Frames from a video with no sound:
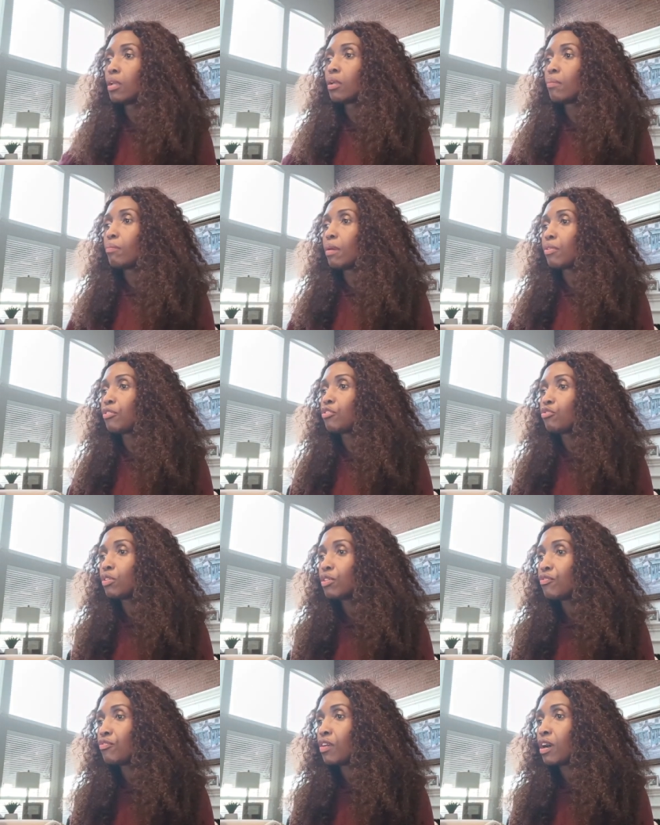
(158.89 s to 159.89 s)
Matthew
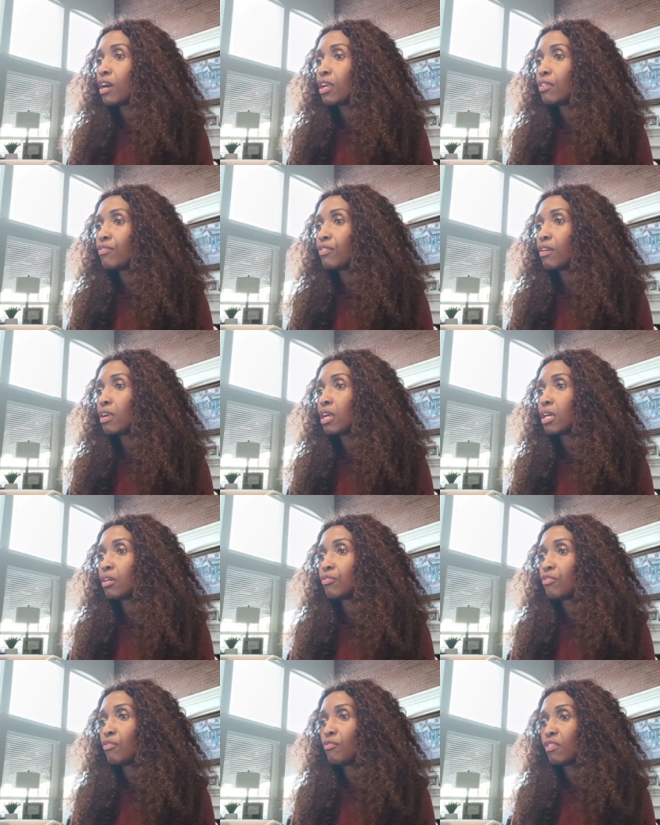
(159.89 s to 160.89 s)
25, uh,
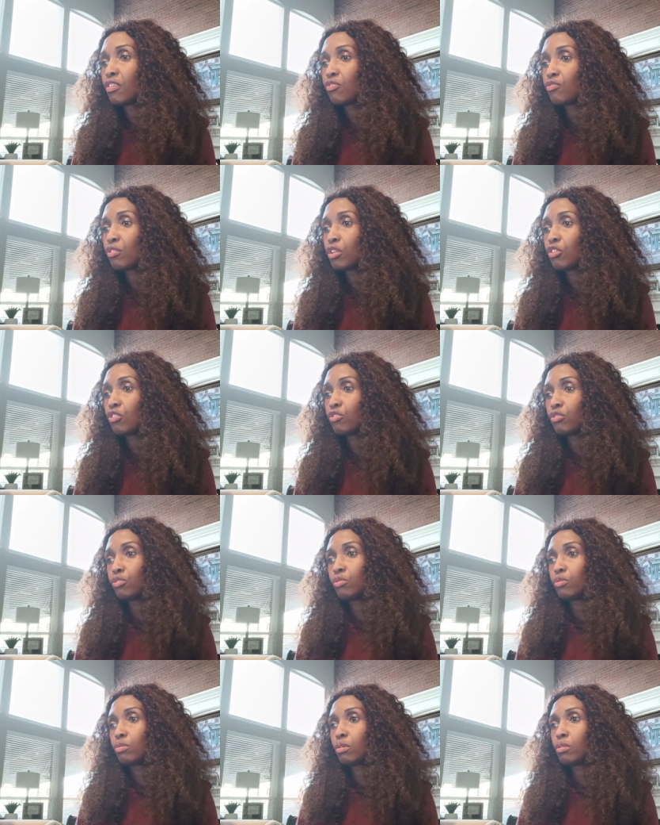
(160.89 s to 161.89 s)
from verse
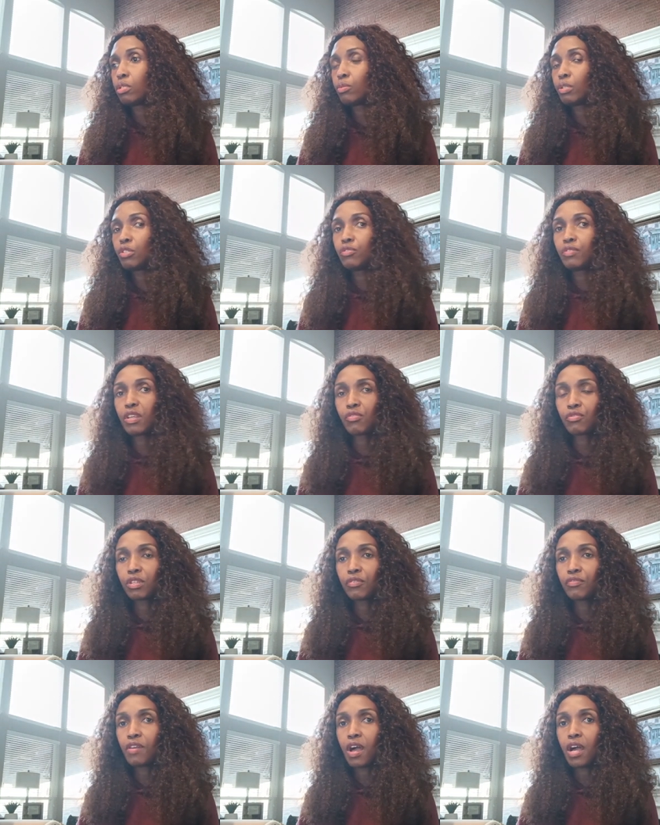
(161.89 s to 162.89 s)
42 all the way to verse
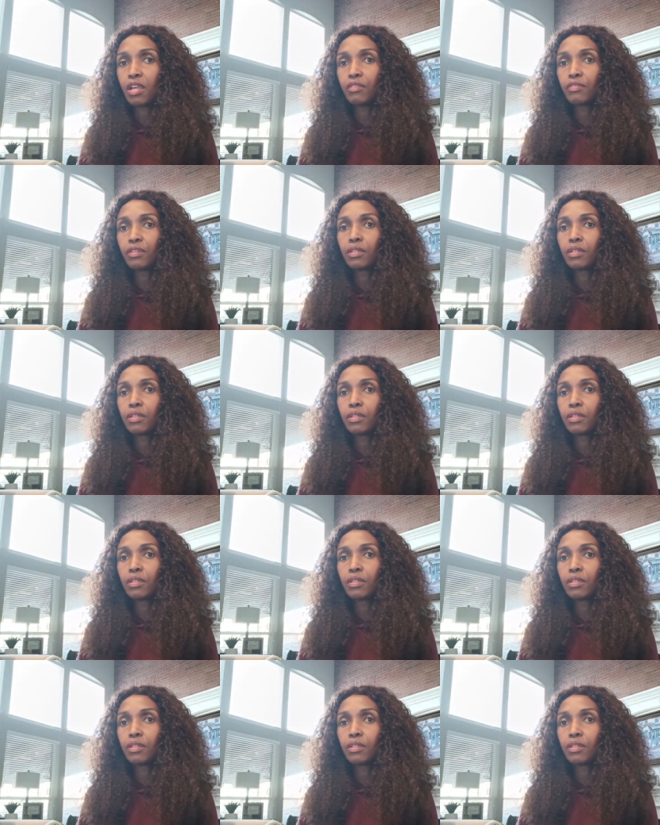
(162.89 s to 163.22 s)
45.